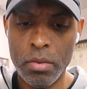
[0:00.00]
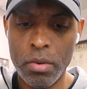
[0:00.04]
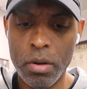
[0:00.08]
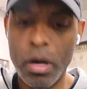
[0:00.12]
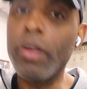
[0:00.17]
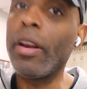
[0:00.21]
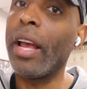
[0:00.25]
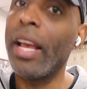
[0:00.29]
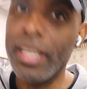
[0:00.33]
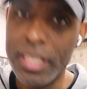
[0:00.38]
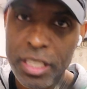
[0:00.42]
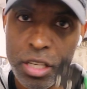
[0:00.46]

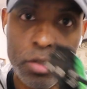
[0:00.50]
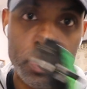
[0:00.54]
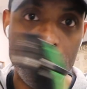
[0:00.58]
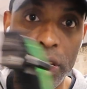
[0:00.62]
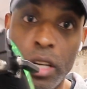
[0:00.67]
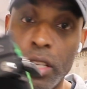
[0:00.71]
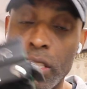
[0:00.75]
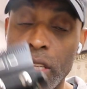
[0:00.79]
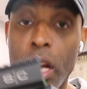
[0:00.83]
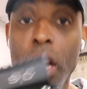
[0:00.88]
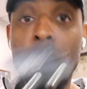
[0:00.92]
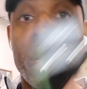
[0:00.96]
Okay, it still
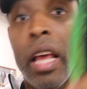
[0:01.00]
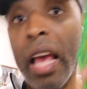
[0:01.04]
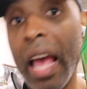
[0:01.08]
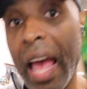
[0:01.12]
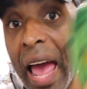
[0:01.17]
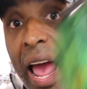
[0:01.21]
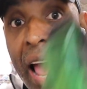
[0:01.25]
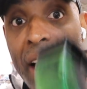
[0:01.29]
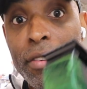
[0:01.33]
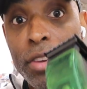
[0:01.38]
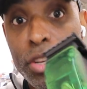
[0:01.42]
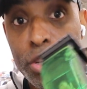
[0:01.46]
turns on.
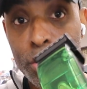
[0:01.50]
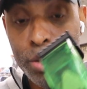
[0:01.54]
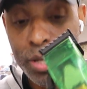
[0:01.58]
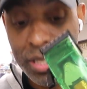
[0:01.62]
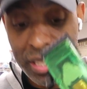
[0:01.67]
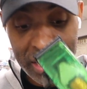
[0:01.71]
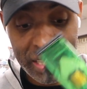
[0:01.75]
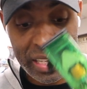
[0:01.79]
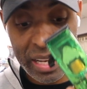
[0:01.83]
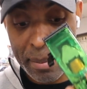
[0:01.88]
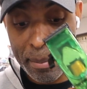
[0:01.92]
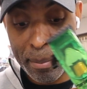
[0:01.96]
Haven't used
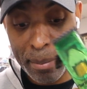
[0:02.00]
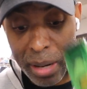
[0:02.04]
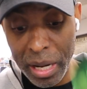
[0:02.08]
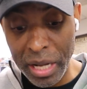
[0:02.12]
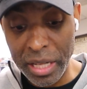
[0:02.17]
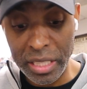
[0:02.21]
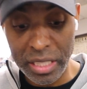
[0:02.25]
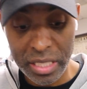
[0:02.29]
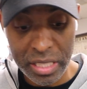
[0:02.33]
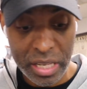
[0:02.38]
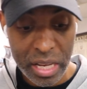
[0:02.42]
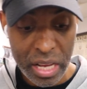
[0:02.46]
this in
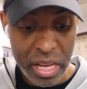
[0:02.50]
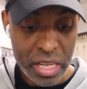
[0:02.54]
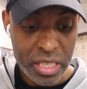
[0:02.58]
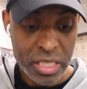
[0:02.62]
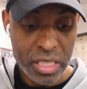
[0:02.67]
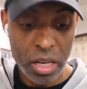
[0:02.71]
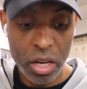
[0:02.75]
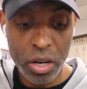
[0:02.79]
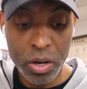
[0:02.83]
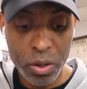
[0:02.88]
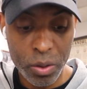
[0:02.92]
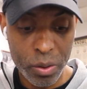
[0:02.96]
months,
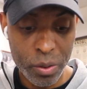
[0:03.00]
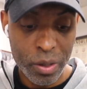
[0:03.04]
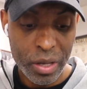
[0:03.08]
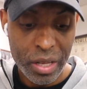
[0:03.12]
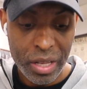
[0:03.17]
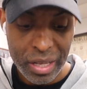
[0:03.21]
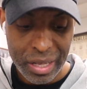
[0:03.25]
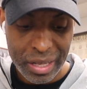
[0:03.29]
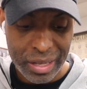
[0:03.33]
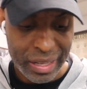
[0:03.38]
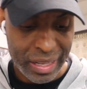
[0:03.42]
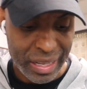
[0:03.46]
so
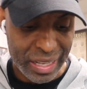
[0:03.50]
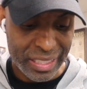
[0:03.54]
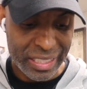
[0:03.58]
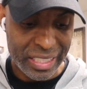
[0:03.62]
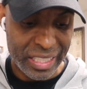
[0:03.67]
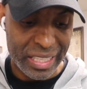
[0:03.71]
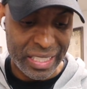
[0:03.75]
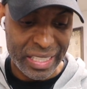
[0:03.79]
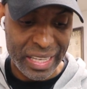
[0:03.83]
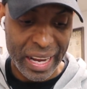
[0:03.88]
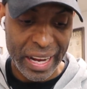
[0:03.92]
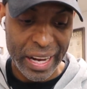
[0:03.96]
it's
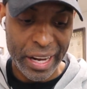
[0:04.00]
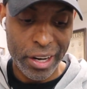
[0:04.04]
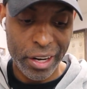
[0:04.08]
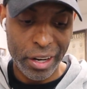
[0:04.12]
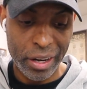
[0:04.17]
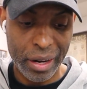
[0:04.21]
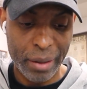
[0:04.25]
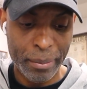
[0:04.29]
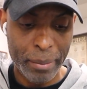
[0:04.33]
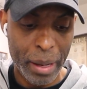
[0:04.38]
just here.